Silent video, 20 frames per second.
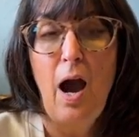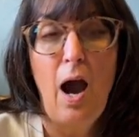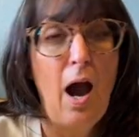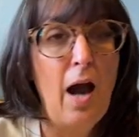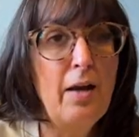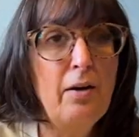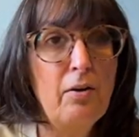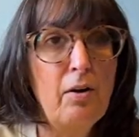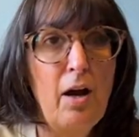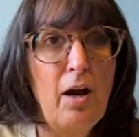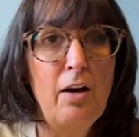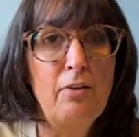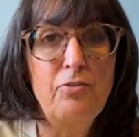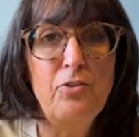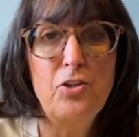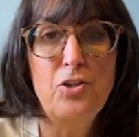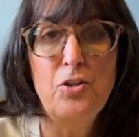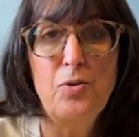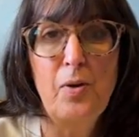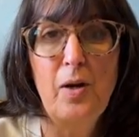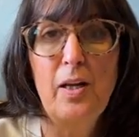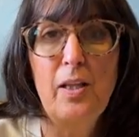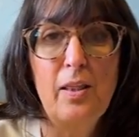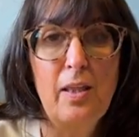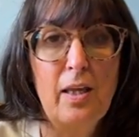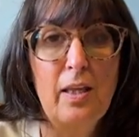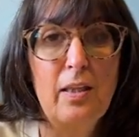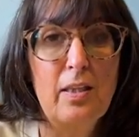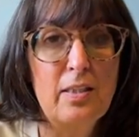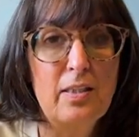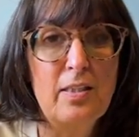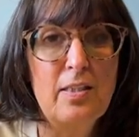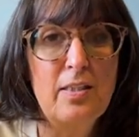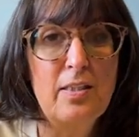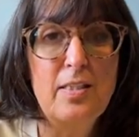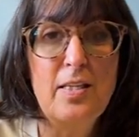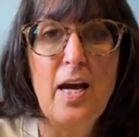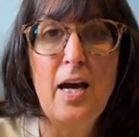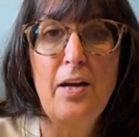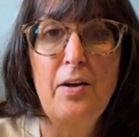I don't have to do anything. This
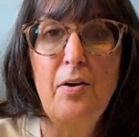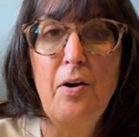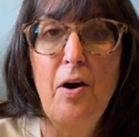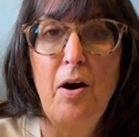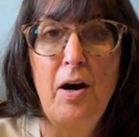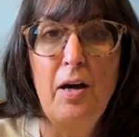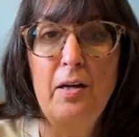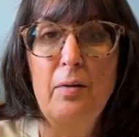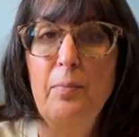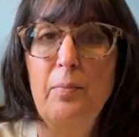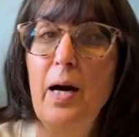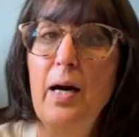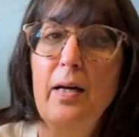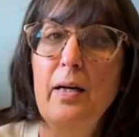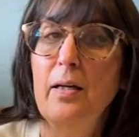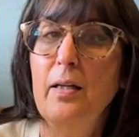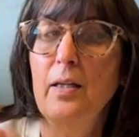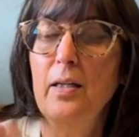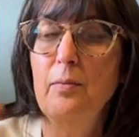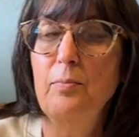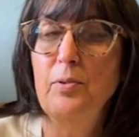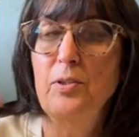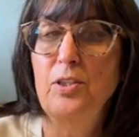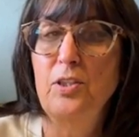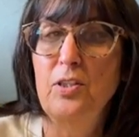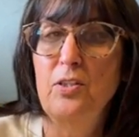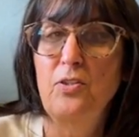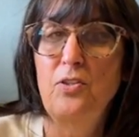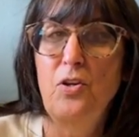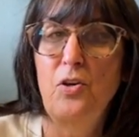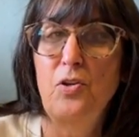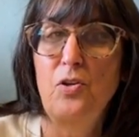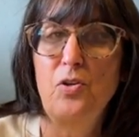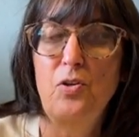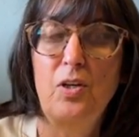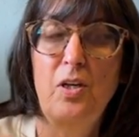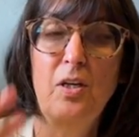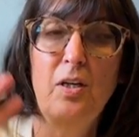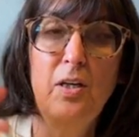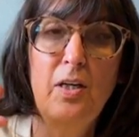is done automatically, but just so
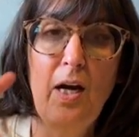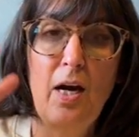you can